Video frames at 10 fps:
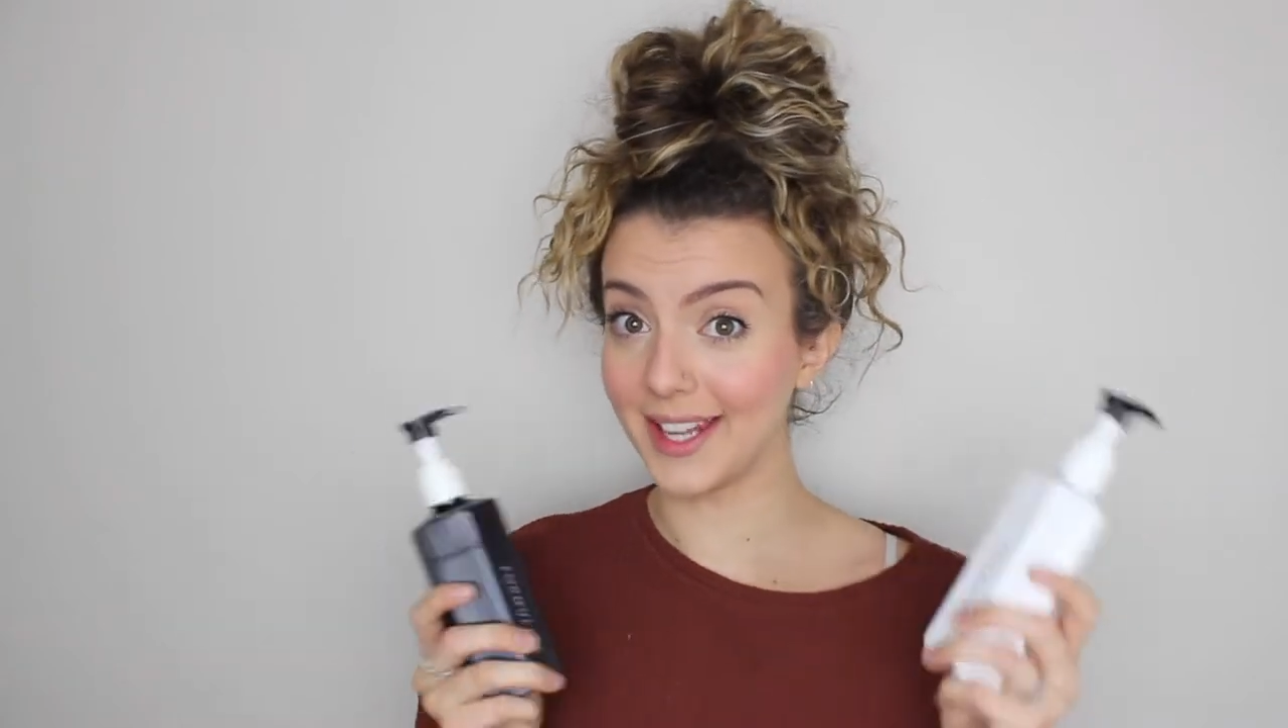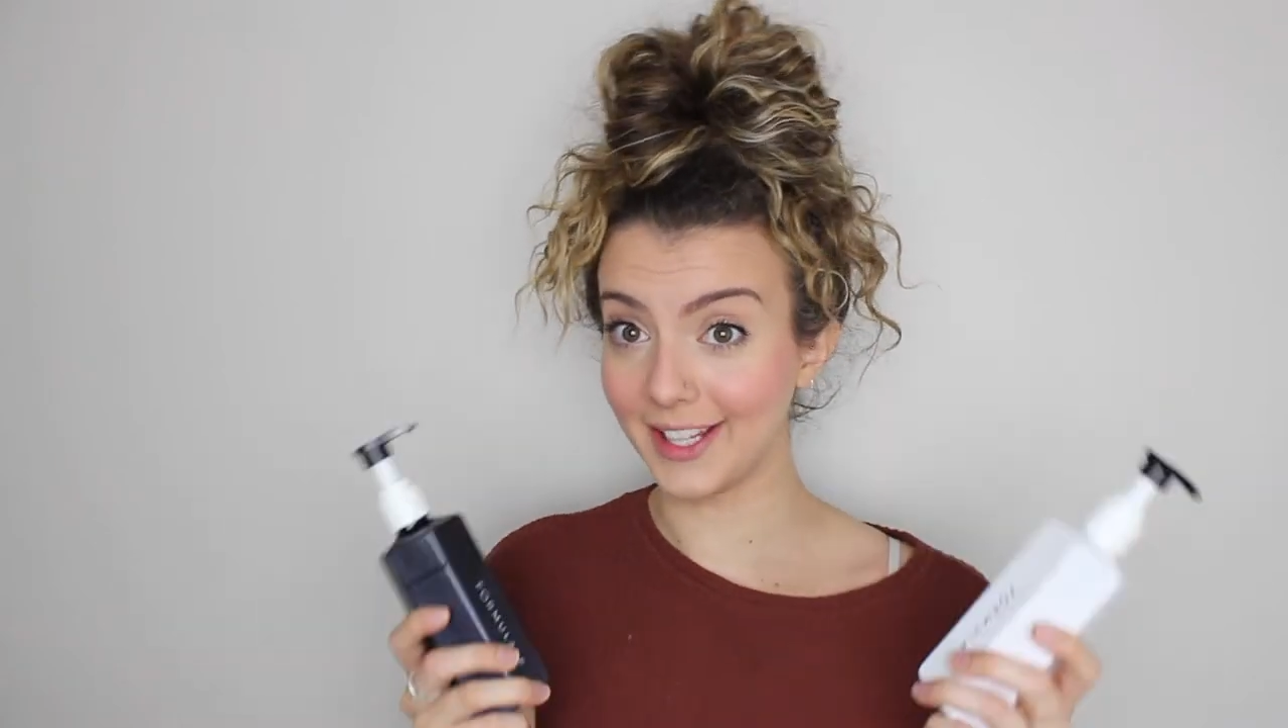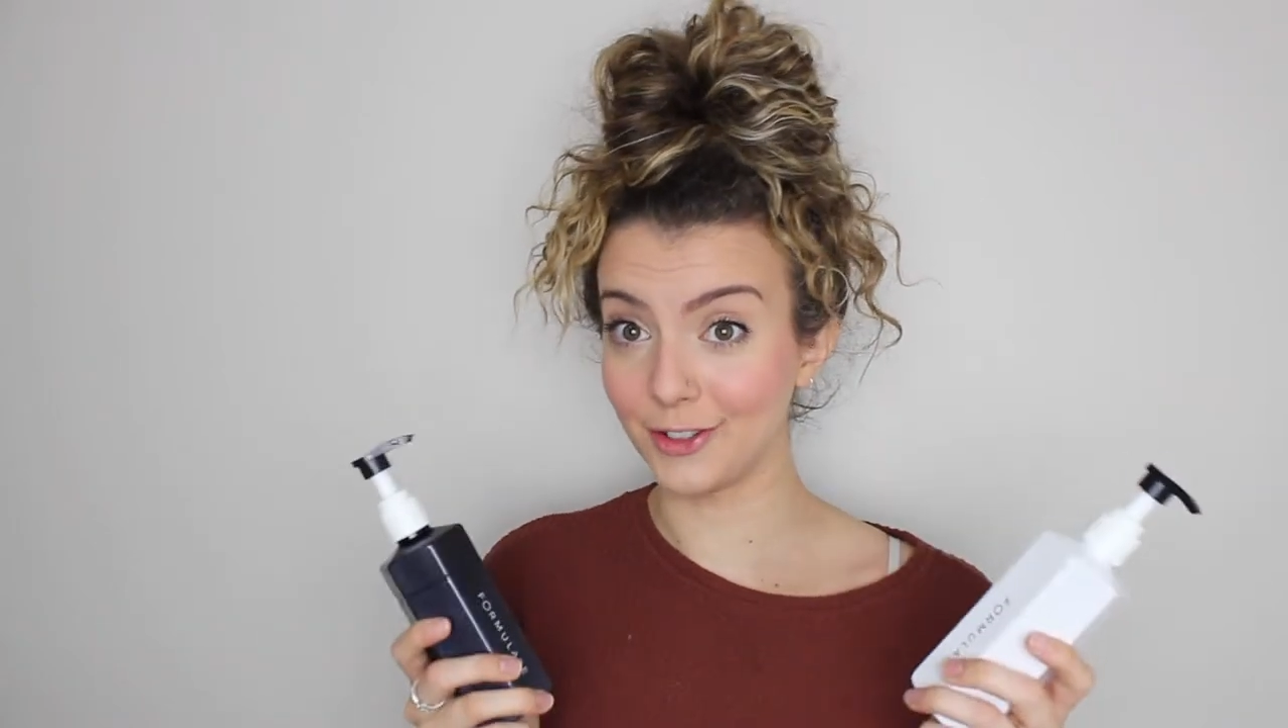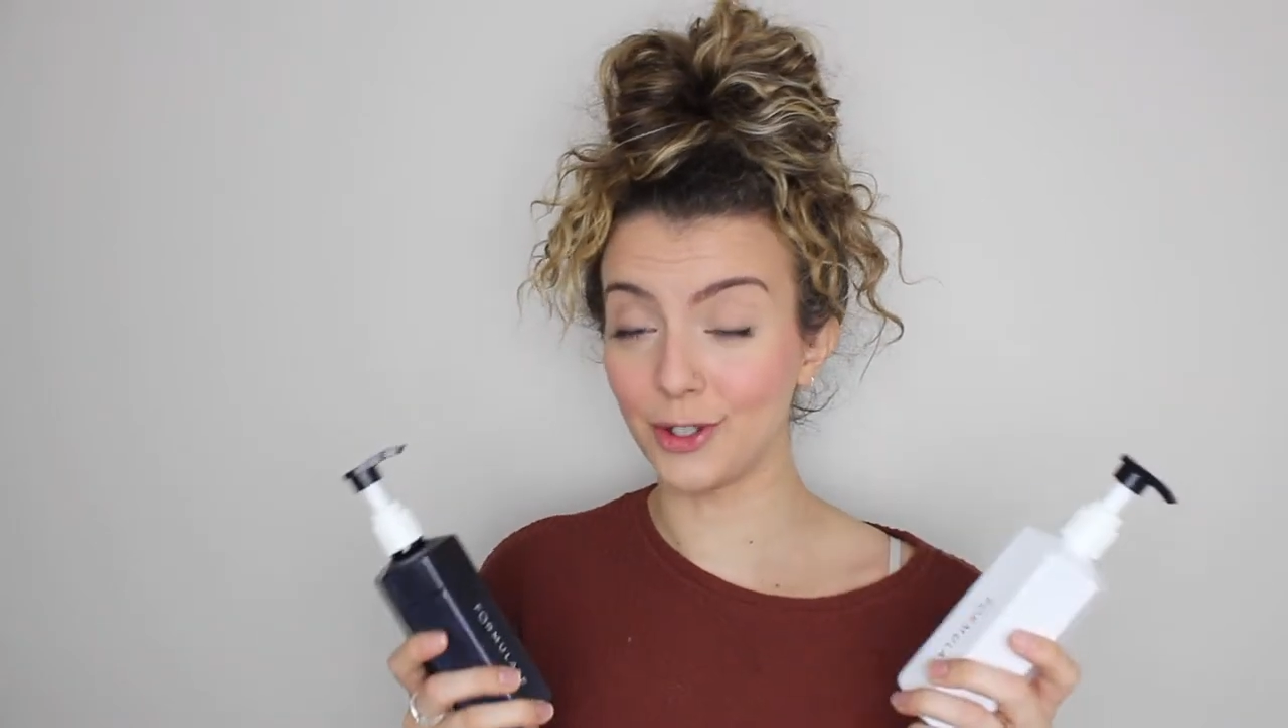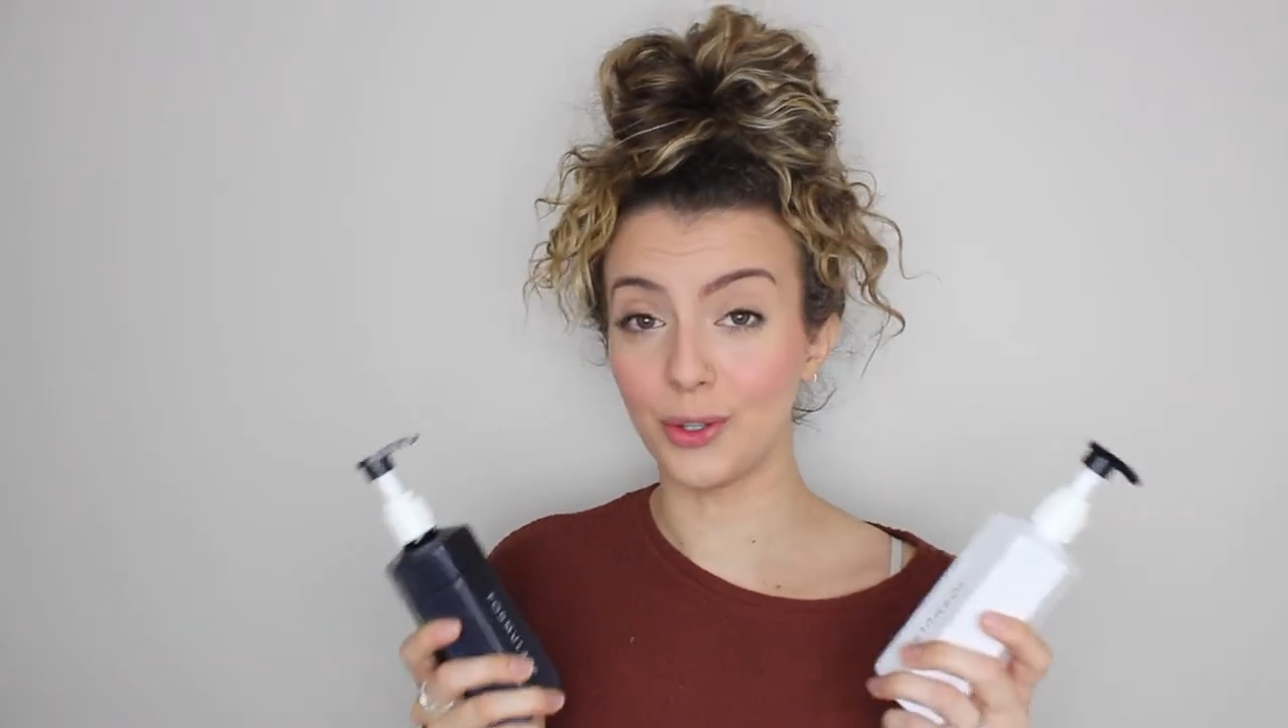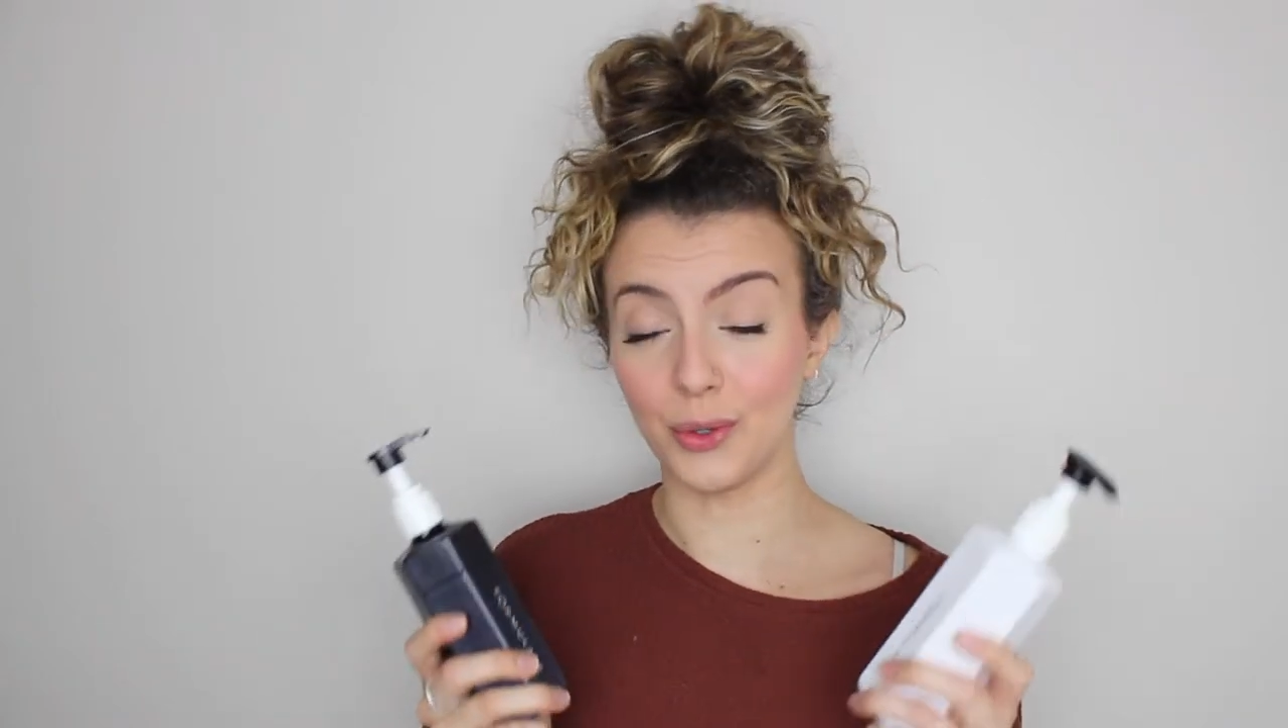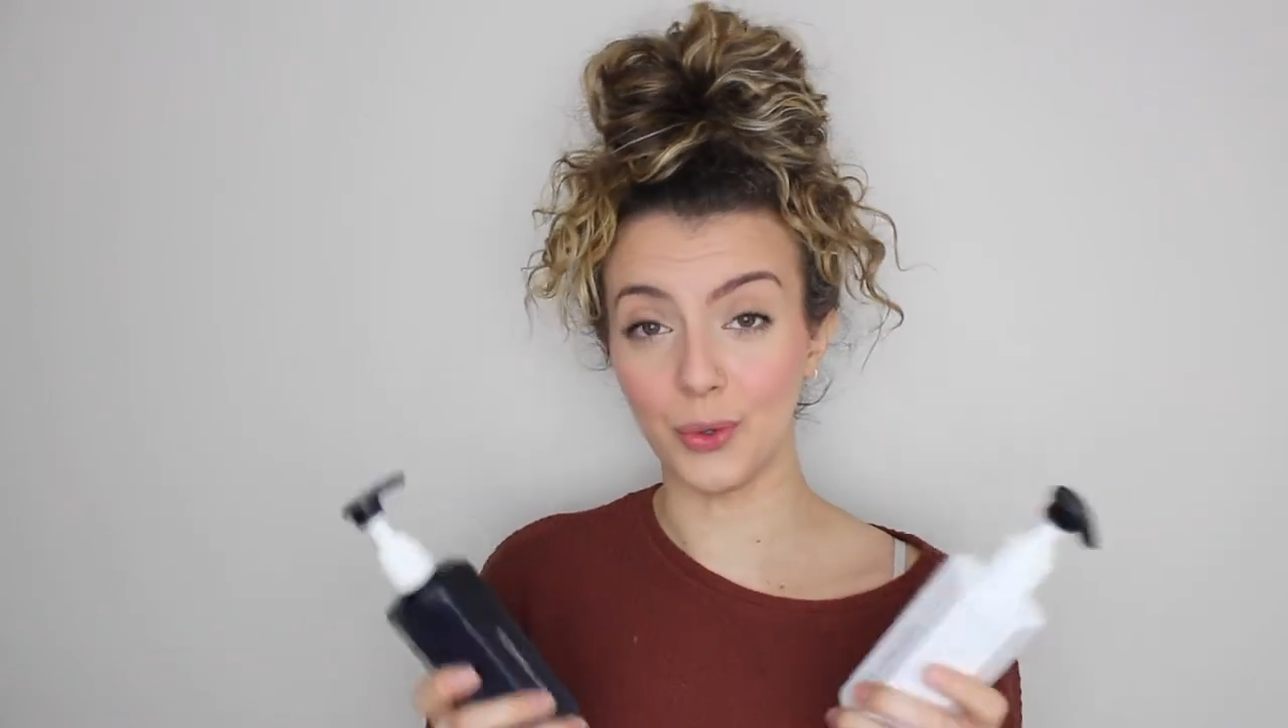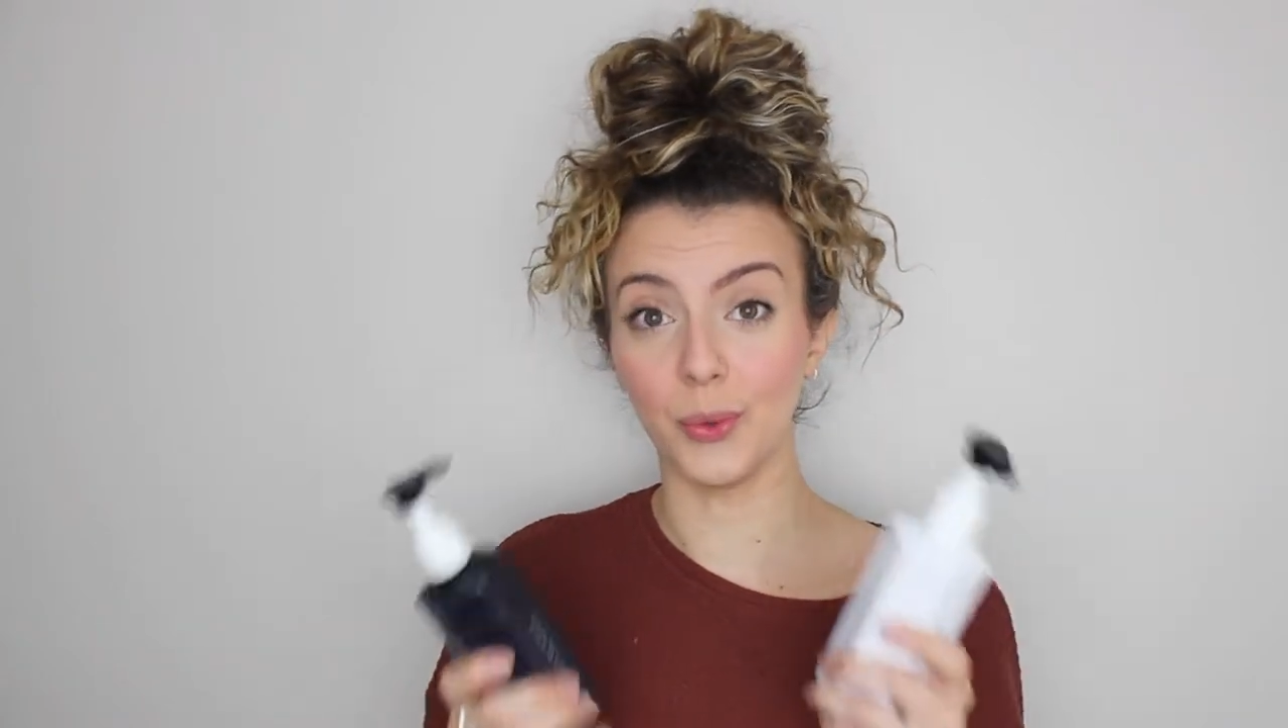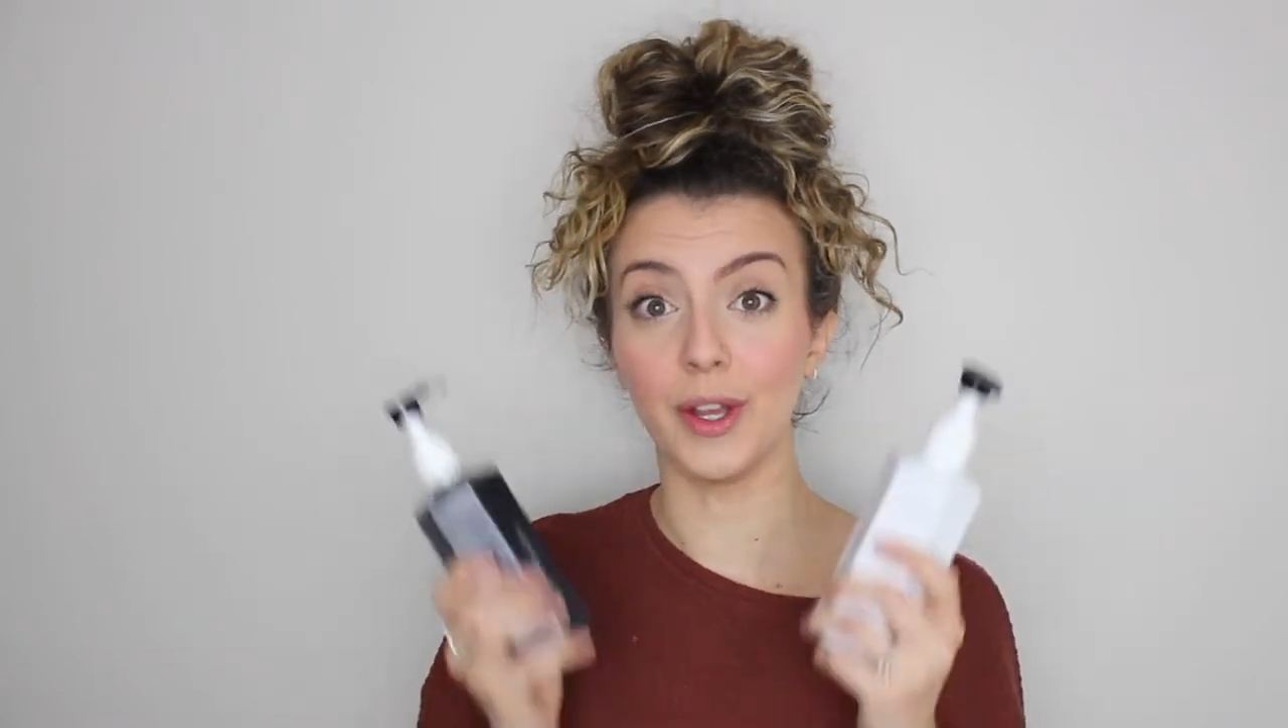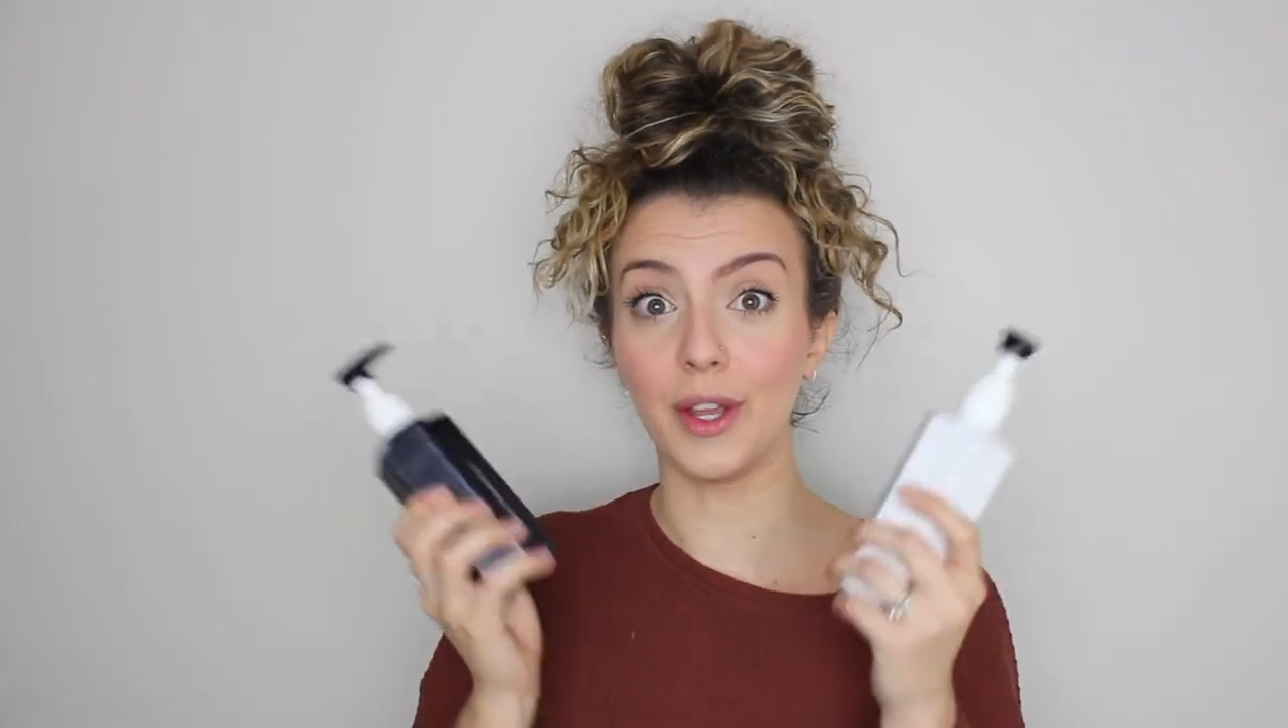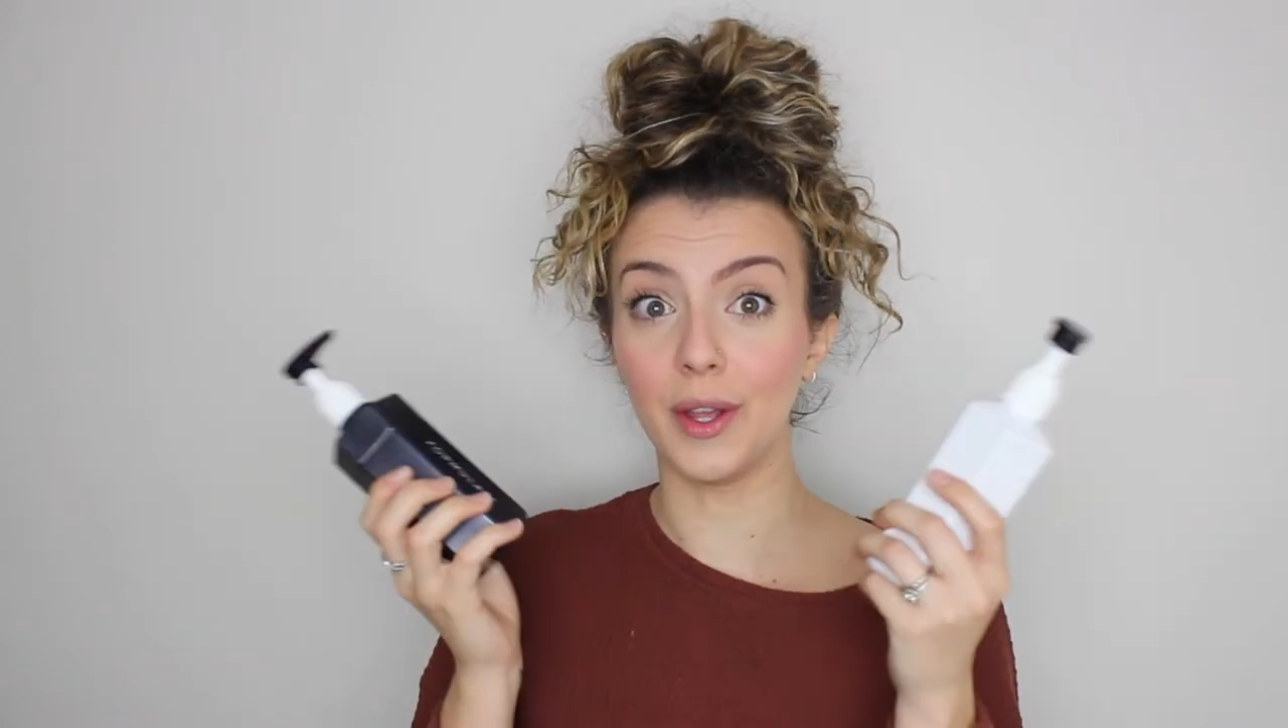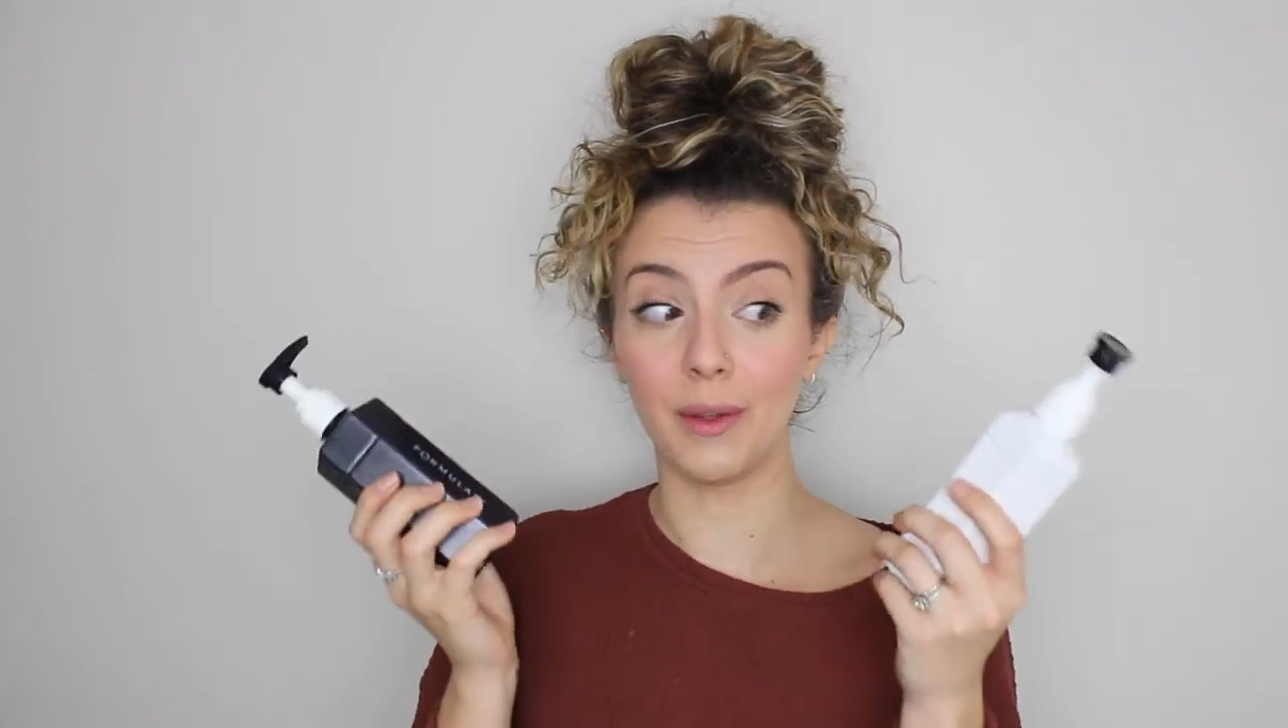into